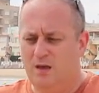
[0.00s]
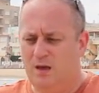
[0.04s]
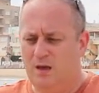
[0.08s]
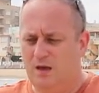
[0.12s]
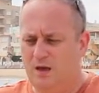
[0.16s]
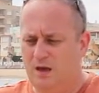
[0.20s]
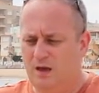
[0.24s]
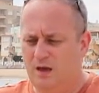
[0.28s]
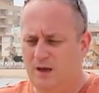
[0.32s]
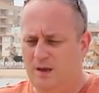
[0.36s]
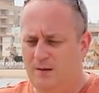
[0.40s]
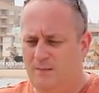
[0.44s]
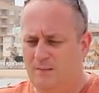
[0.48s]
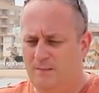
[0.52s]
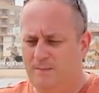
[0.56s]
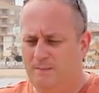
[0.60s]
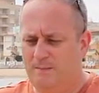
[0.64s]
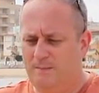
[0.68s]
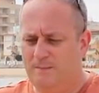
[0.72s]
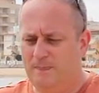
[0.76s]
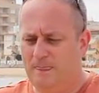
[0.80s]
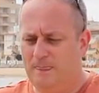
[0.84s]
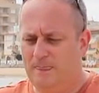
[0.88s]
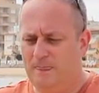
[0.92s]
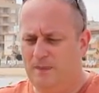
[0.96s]
Um,
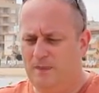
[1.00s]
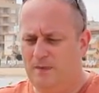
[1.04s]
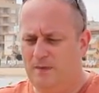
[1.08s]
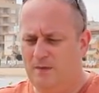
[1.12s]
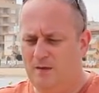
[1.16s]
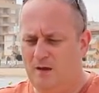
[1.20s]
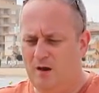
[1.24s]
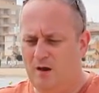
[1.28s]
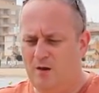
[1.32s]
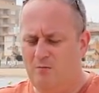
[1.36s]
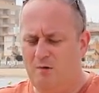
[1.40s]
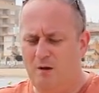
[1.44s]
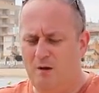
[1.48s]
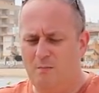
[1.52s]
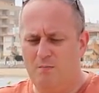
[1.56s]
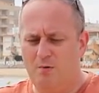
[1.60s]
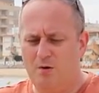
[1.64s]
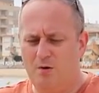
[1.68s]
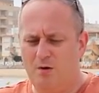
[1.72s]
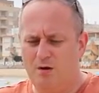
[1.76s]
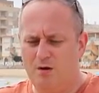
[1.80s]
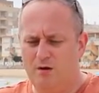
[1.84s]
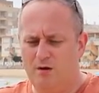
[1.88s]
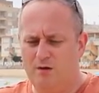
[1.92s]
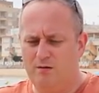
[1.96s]
I
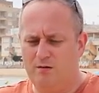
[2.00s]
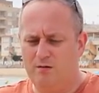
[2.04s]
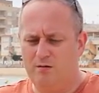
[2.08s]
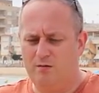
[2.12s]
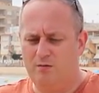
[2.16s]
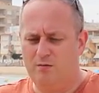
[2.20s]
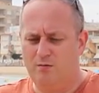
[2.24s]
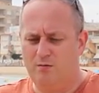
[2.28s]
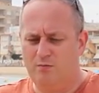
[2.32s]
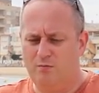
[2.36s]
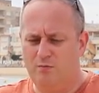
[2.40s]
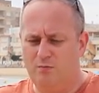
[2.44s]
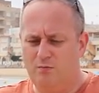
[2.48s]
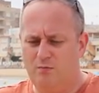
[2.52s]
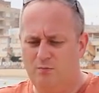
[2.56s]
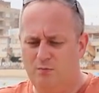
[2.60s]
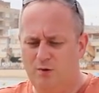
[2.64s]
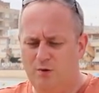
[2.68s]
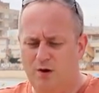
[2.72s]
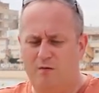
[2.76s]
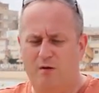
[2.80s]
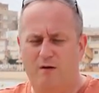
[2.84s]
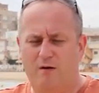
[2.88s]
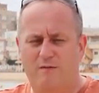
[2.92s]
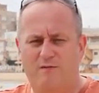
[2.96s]
remember
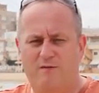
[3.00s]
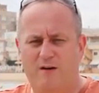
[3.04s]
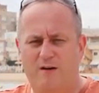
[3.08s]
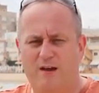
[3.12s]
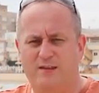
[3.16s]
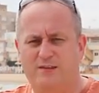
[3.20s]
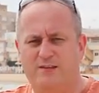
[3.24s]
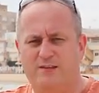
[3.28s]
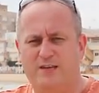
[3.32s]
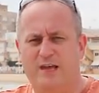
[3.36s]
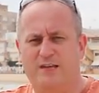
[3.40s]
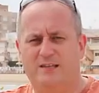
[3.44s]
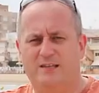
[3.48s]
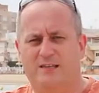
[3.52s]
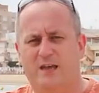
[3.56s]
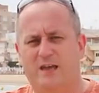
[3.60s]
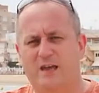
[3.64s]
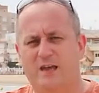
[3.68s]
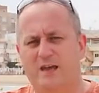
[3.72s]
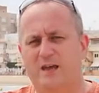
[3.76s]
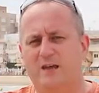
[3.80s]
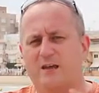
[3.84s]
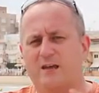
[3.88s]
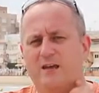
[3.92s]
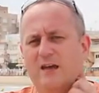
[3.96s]
one of my friends had
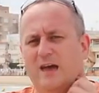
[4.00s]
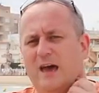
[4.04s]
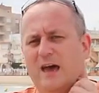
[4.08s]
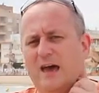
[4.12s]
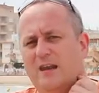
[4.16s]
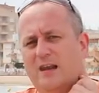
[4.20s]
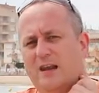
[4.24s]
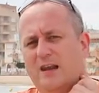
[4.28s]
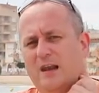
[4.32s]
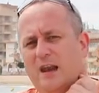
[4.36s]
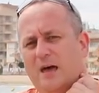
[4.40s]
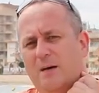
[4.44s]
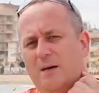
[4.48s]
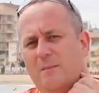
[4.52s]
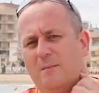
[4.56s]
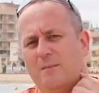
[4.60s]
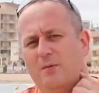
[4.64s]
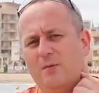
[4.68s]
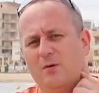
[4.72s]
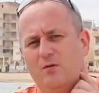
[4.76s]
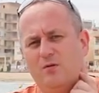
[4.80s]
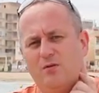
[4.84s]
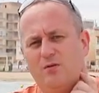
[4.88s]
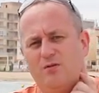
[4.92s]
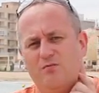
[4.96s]
a had a lump
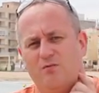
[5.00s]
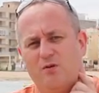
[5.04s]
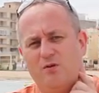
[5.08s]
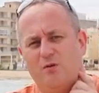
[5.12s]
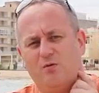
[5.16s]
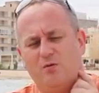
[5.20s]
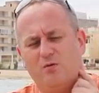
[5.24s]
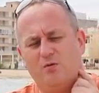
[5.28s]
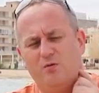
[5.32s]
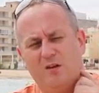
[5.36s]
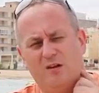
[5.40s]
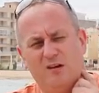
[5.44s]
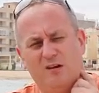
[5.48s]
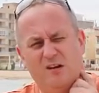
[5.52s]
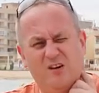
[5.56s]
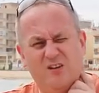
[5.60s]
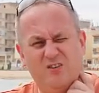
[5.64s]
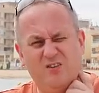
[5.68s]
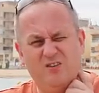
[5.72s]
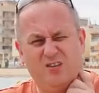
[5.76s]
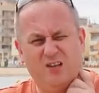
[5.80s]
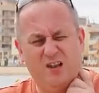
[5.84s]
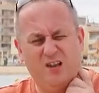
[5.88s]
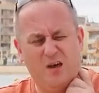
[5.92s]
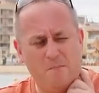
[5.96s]
on her throat, quite a
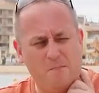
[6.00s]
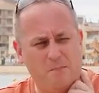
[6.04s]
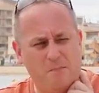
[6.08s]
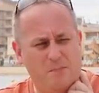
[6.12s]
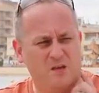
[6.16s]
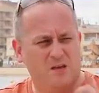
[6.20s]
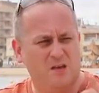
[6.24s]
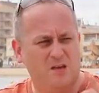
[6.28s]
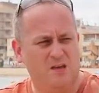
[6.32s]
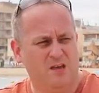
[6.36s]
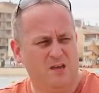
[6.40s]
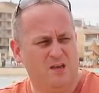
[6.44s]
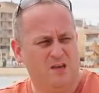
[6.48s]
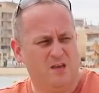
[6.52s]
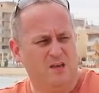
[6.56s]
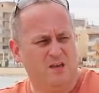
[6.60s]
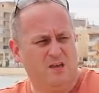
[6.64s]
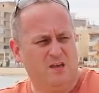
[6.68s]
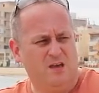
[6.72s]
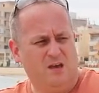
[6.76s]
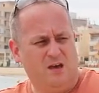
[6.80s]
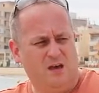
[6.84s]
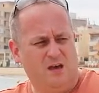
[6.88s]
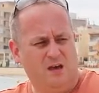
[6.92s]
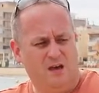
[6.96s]
large lump.
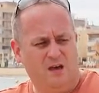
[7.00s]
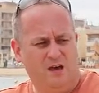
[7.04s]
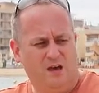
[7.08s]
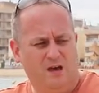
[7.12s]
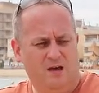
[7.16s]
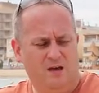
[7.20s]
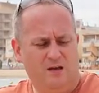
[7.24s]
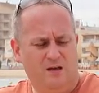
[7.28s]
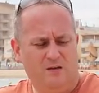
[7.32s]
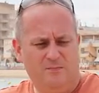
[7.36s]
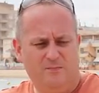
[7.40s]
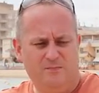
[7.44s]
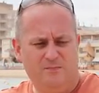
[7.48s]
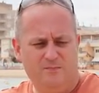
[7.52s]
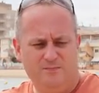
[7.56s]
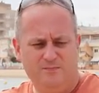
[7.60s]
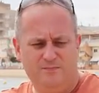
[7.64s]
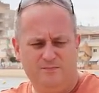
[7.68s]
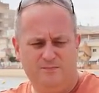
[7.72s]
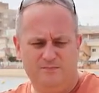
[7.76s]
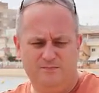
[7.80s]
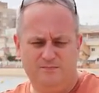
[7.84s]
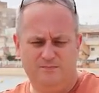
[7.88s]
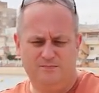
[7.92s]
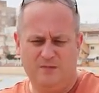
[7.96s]
Um,
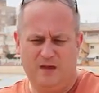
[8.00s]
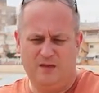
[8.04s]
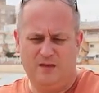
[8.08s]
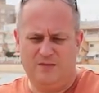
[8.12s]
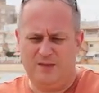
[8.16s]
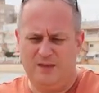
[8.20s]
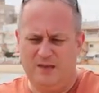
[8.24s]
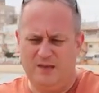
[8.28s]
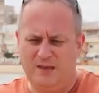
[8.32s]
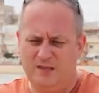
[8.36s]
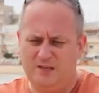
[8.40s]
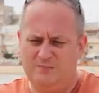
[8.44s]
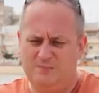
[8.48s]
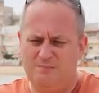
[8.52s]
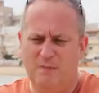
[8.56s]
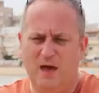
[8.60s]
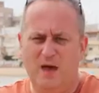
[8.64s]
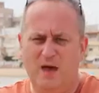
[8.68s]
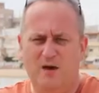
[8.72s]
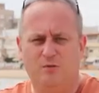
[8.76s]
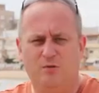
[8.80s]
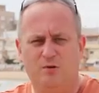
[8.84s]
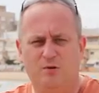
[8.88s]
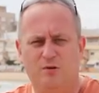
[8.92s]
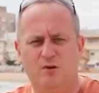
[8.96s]
I think it's
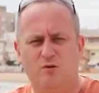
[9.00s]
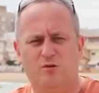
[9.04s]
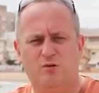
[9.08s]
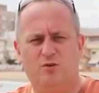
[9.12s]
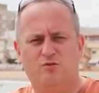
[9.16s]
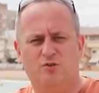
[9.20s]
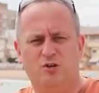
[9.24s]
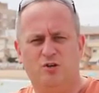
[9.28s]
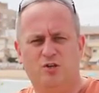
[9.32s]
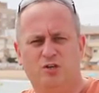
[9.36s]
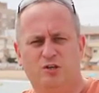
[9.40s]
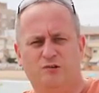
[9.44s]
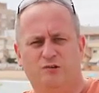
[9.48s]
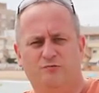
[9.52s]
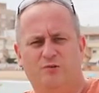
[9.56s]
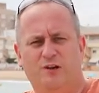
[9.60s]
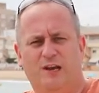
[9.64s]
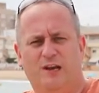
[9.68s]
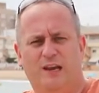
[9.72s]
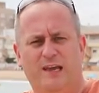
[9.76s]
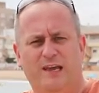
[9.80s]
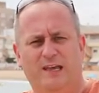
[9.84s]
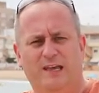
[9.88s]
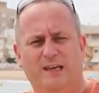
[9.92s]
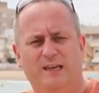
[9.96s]
malnutrition
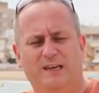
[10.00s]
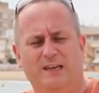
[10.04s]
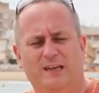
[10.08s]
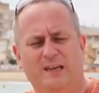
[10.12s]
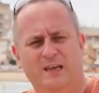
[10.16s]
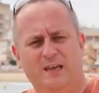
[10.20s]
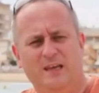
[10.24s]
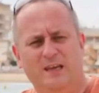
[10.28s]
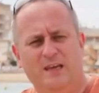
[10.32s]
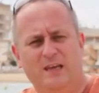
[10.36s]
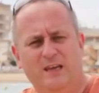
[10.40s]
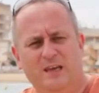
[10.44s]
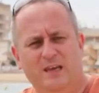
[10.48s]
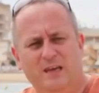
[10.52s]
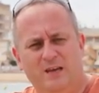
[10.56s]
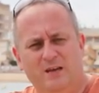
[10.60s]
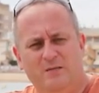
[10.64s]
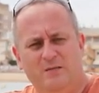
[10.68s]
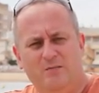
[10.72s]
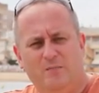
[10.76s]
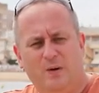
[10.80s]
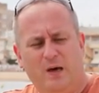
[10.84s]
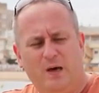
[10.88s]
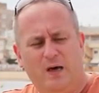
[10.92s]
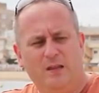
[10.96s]
related,
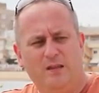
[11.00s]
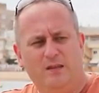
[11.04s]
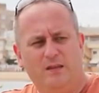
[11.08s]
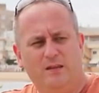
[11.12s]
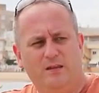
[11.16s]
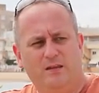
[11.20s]
but